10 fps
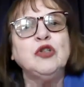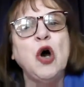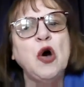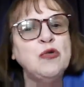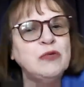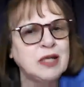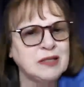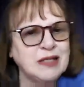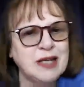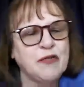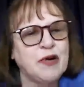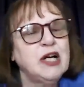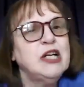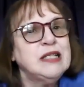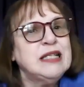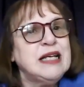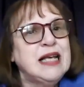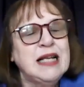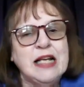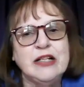codes, etc., to
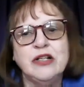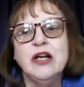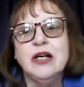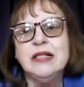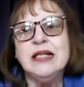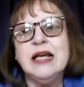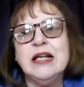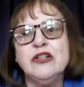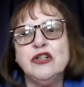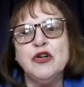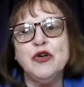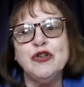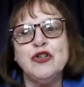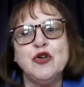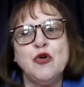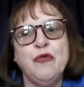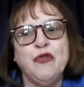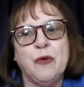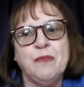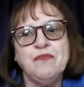get into her Zoom
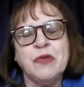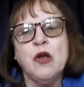room?